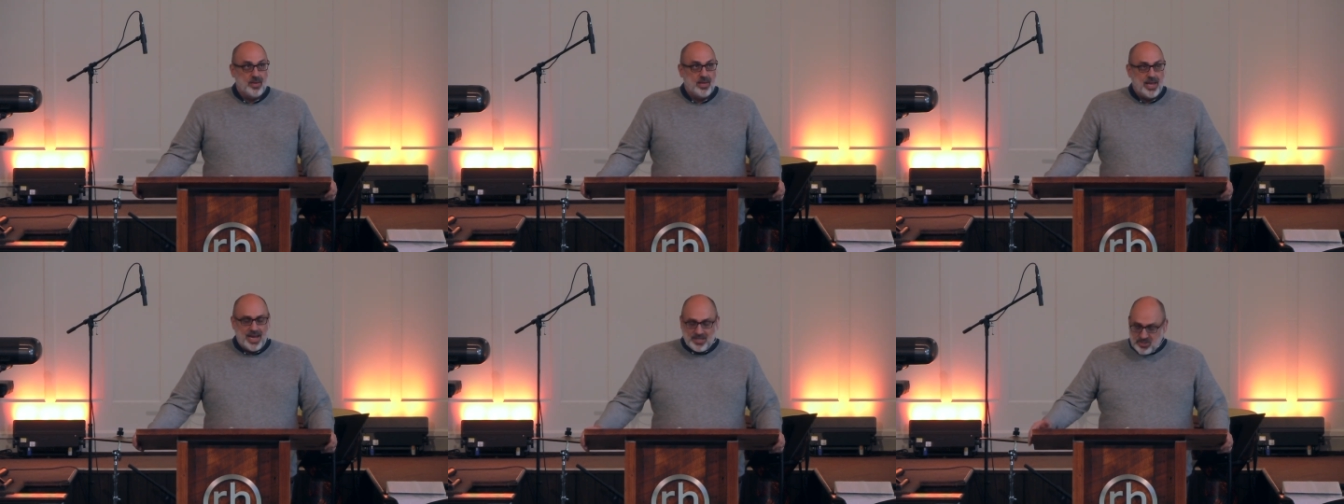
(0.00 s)

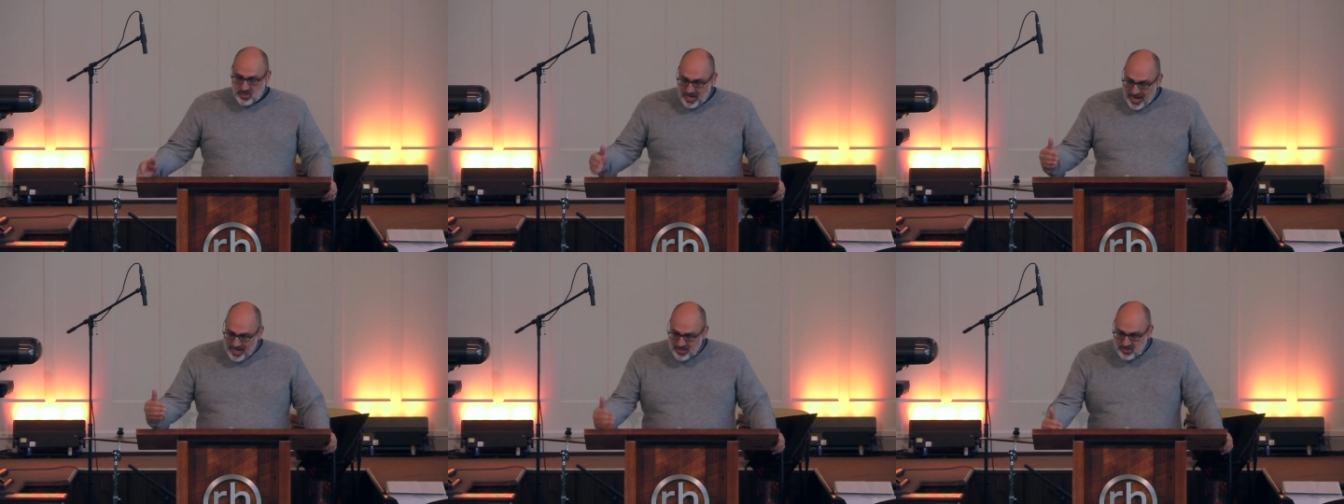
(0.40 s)
It
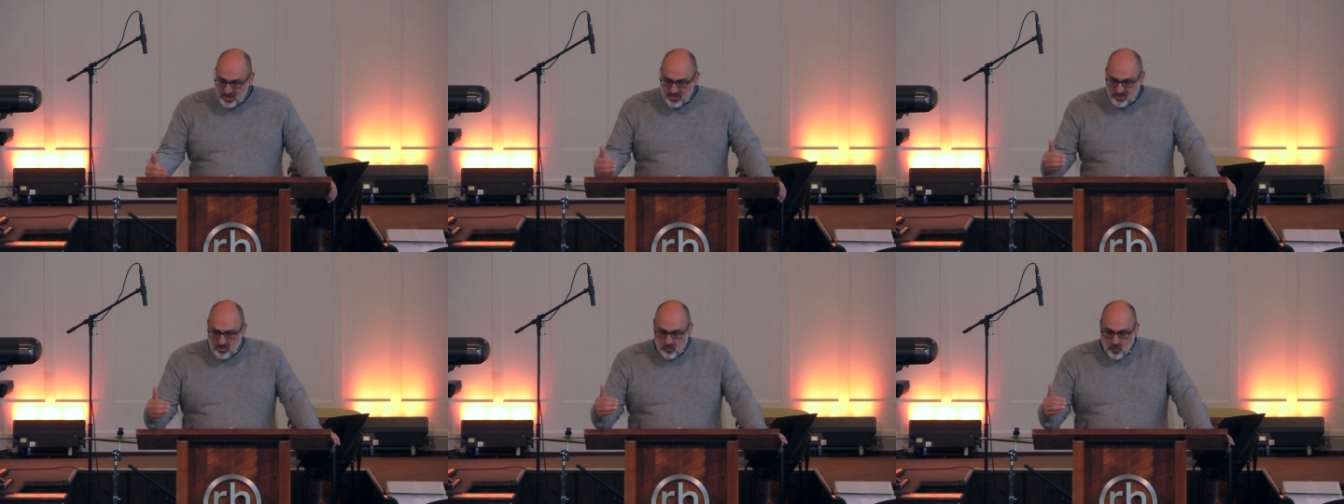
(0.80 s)

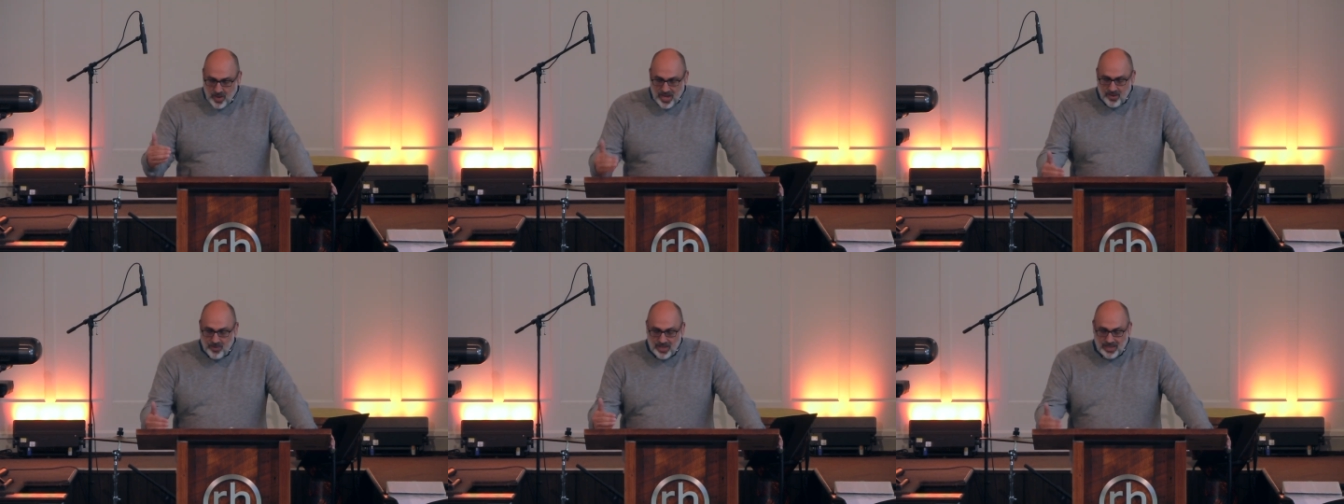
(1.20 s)
changes the
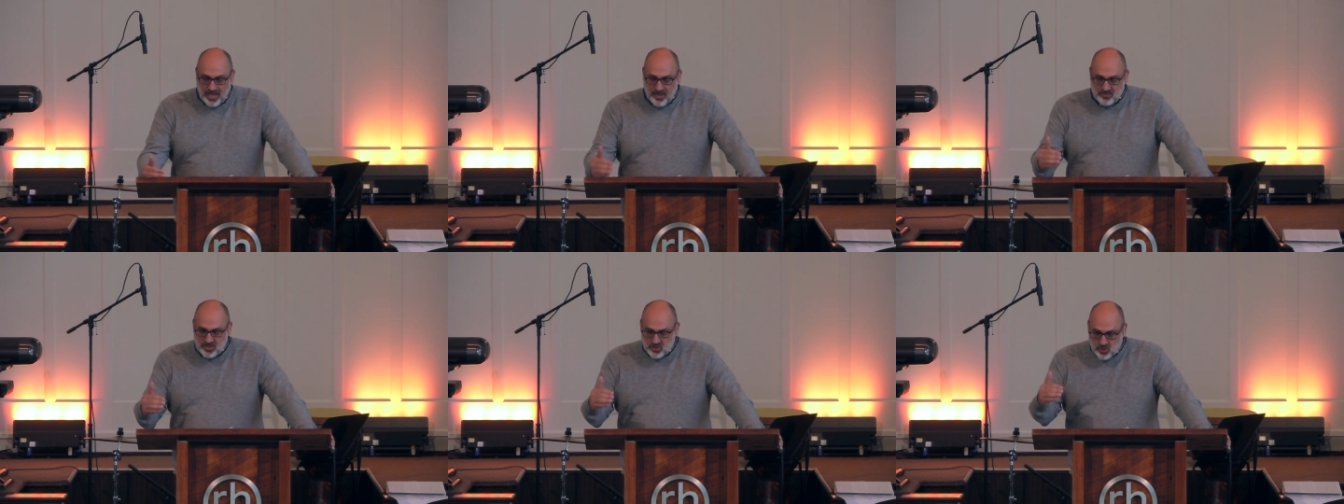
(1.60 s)
way we
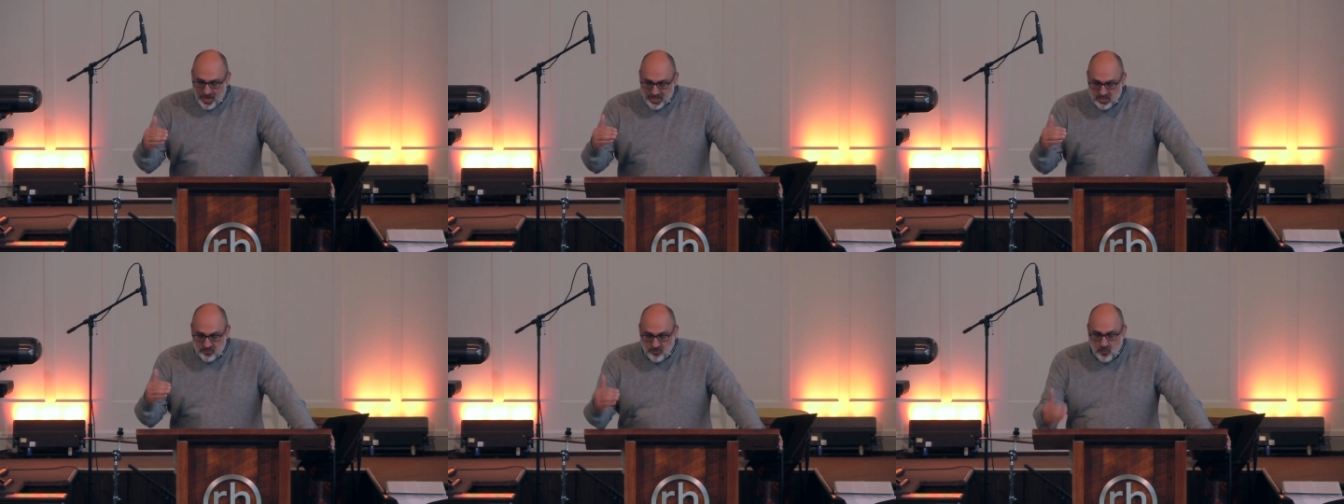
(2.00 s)
live to
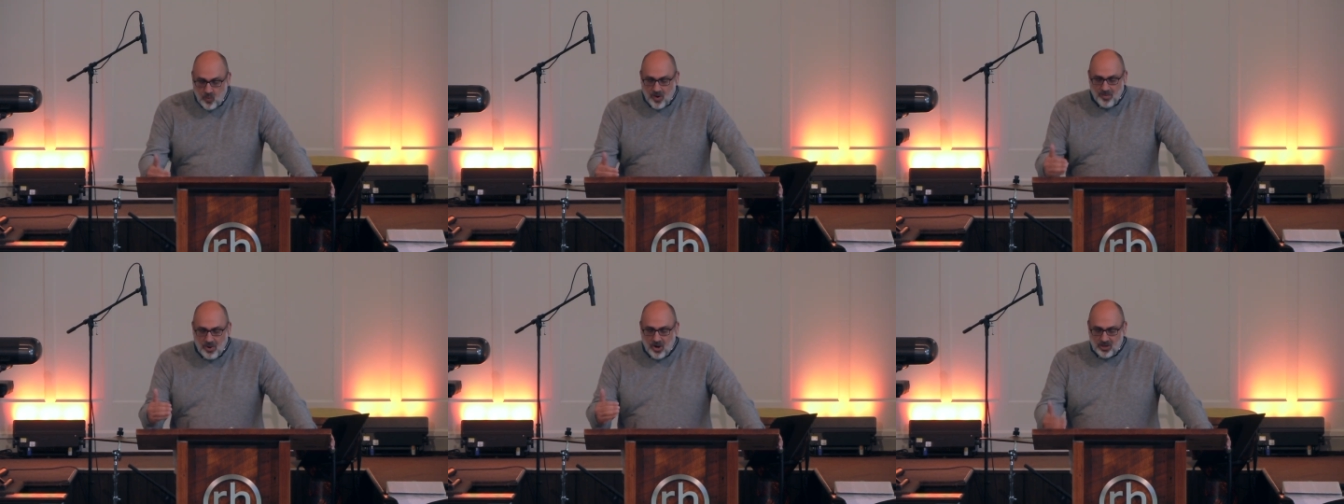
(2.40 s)

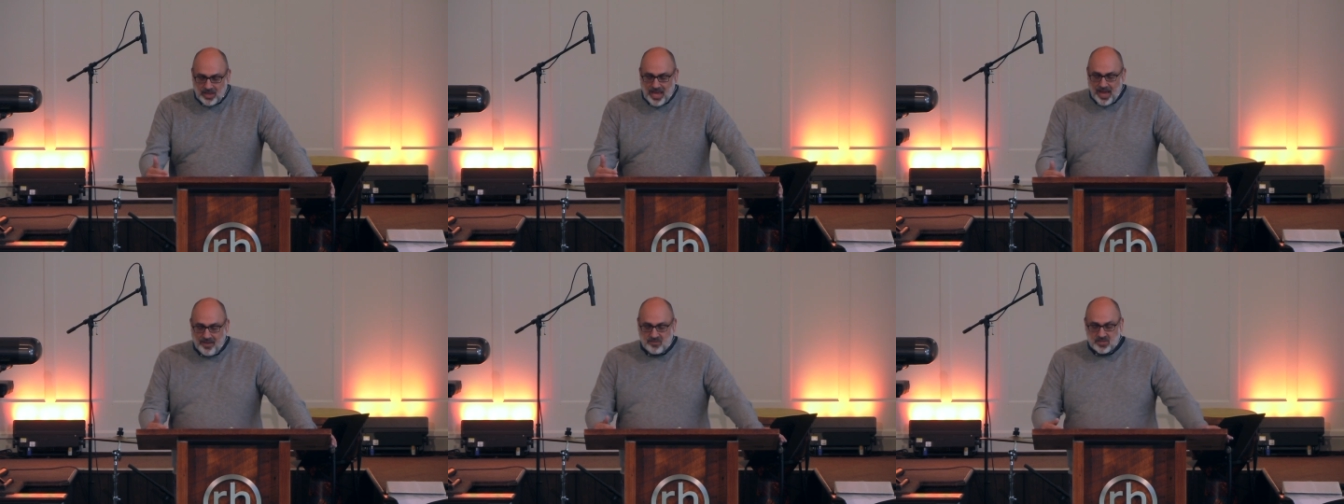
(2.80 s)
transform our
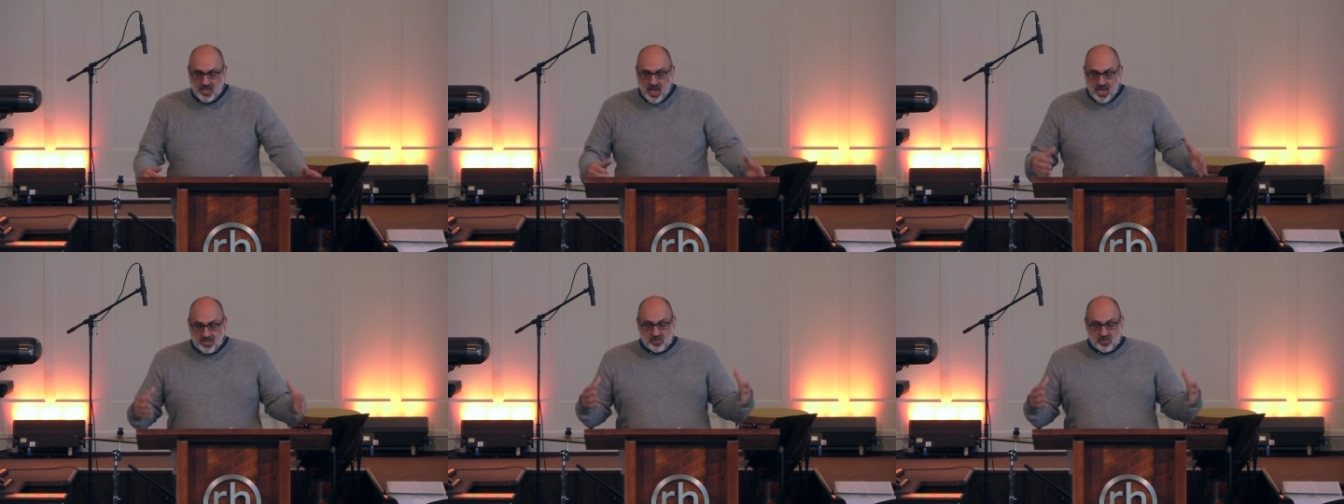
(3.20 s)
lives